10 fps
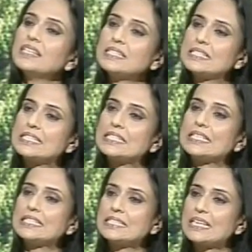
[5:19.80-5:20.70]
does
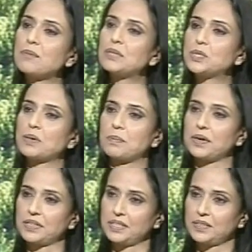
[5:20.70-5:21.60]
disease come into our
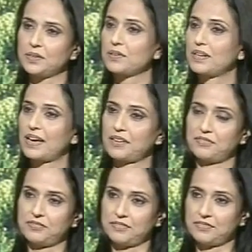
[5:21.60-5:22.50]
body or our
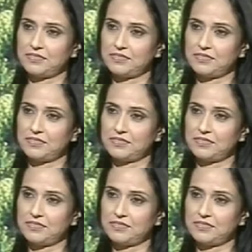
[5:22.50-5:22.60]
life?